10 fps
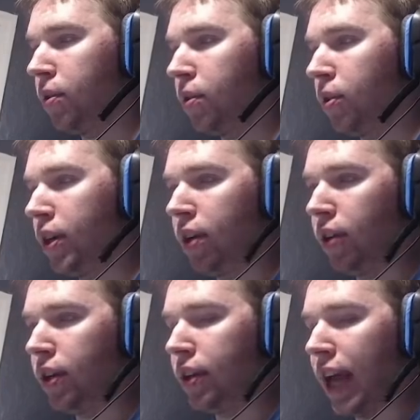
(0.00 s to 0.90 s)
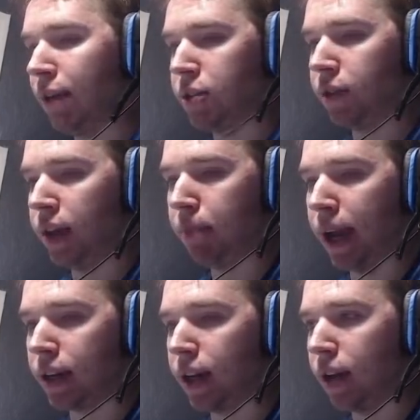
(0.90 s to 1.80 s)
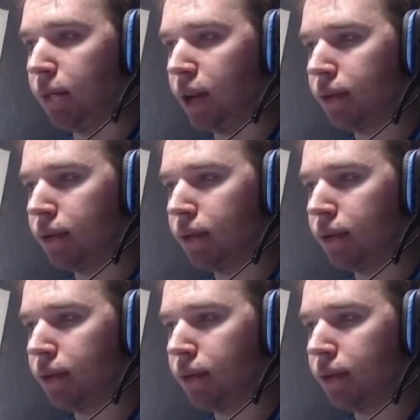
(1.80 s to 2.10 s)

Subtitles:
Really didn't really have much of an impact on me.